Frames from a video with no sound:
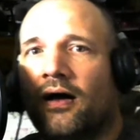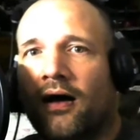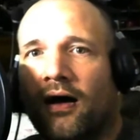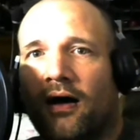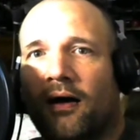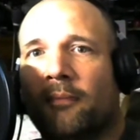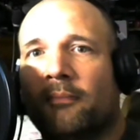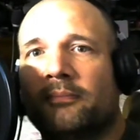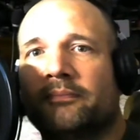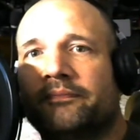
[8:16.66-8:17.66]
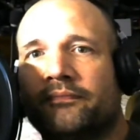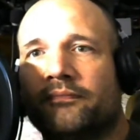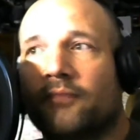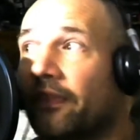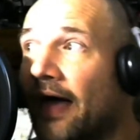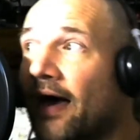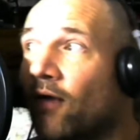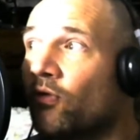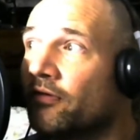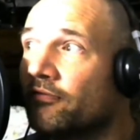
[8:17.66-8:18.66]
That
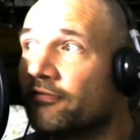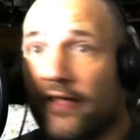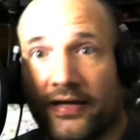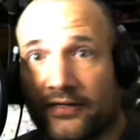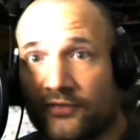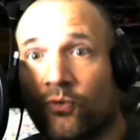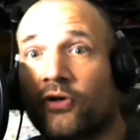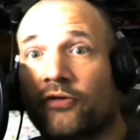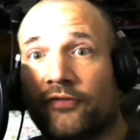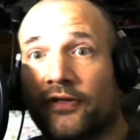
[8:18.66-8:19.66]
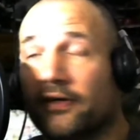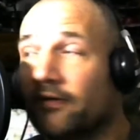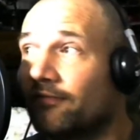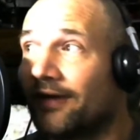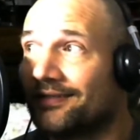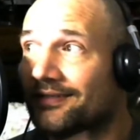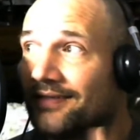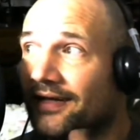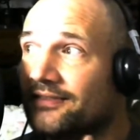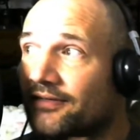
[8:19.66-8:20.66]
one flies wonderfully. In fact,
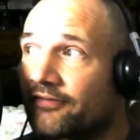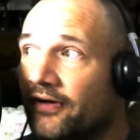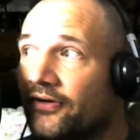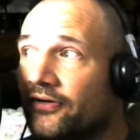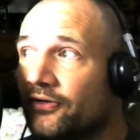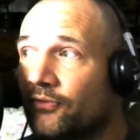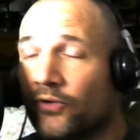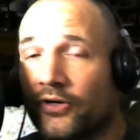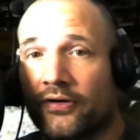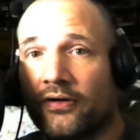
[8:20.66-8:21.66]
that is a very good one.